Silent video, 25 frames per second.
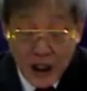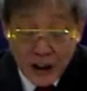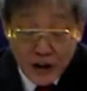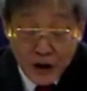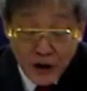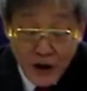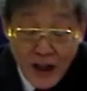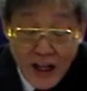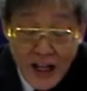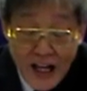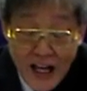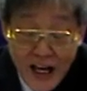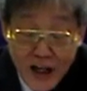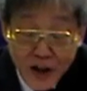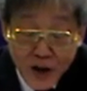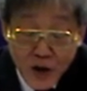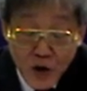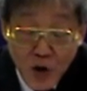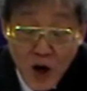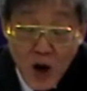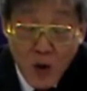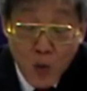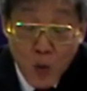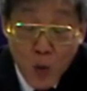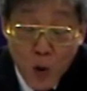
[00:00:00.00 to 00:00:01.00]
to issue
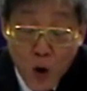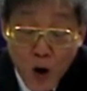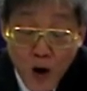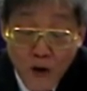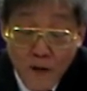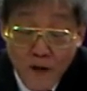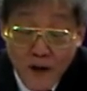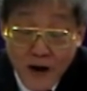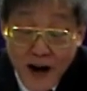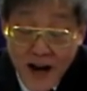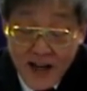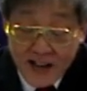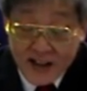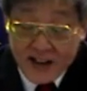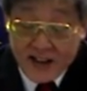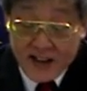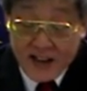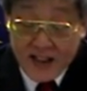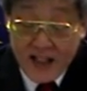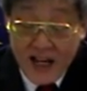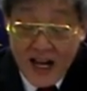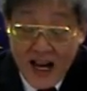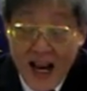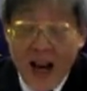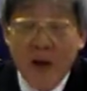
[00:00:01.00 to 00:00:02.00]
a warrant of
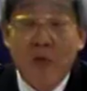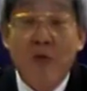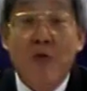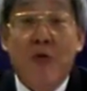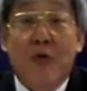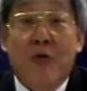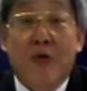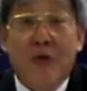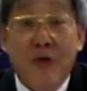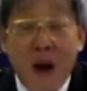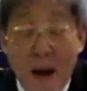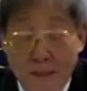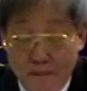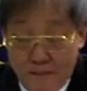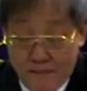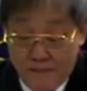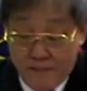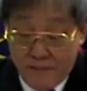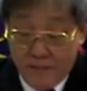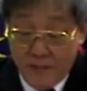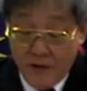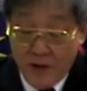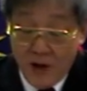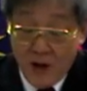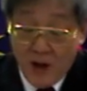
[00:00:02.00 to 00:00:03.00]
arrest in rem
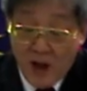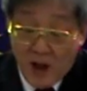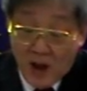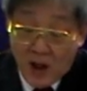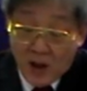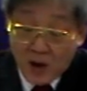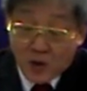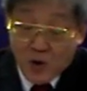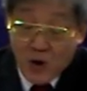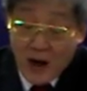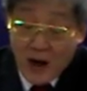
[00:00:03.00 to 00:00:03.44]
to